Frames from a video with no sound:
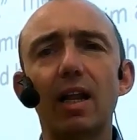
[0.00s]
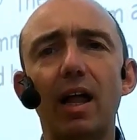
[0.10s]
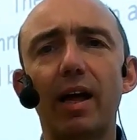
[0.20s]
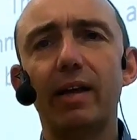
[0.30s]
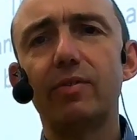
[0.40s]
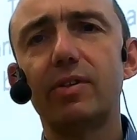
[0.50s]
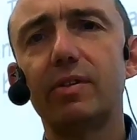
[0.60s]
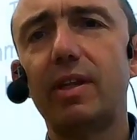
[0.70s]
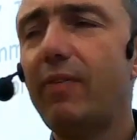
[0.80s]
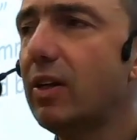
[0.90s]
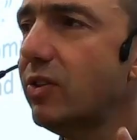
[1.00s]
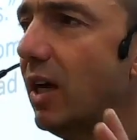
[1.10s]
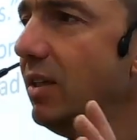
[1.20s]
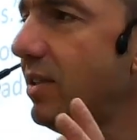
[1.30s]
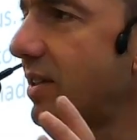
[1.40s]
lives. It's difficult to
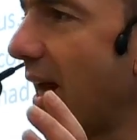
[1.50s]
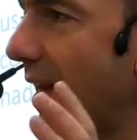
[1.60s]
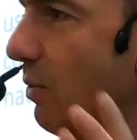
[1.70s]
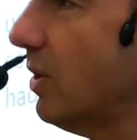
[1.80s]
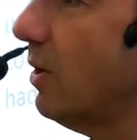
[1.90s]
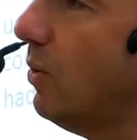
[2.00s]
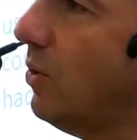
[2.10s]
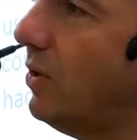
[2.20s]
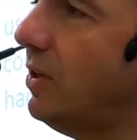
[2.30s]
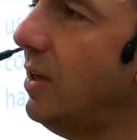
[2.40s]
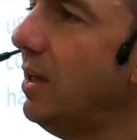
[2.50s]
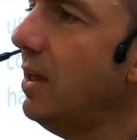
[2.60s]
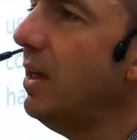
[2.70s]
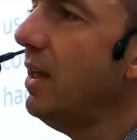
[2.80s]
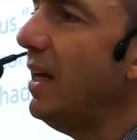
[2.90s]
understand what the Lord
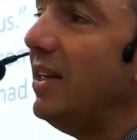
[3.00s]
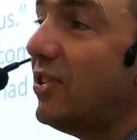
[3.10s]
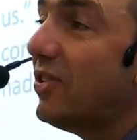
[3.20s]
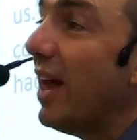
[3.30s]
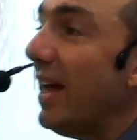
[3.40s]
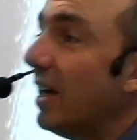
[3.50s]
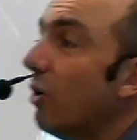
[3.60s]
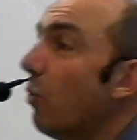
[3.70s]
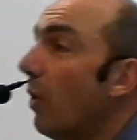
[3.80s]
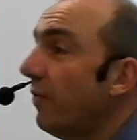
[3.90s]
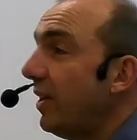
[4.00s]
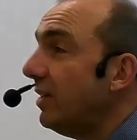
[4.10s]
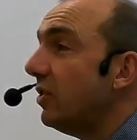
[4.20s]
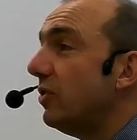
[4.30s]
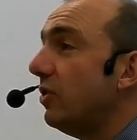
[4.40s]
is saying or wanting
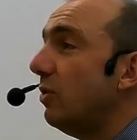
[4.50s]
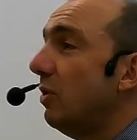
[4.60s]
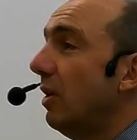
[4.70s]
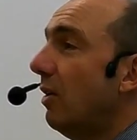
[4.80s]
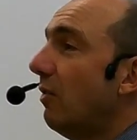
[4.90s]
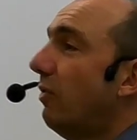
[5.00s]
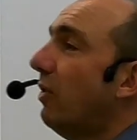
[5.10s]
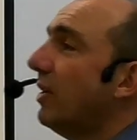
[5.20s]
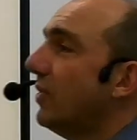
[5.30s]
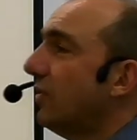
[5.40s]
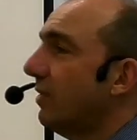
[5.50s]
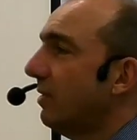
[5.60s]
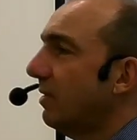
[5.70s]
to do for us.